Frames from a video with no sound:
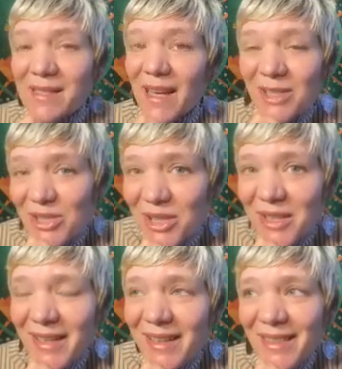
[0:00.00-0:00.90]

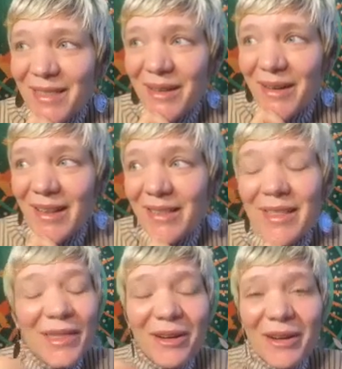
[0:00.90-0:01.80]
Actually,
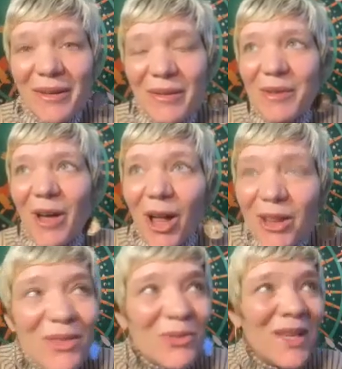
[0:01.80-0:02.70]
they're all
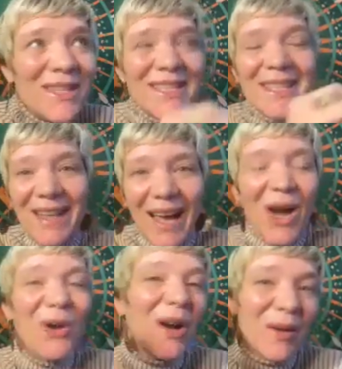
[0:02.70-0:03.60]
of the ones that
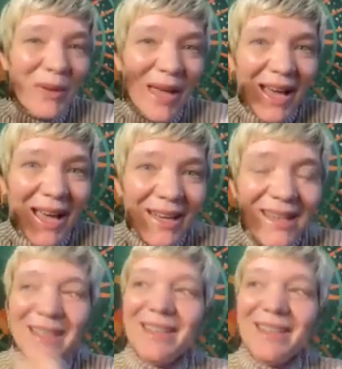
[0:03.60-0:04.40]
now are bad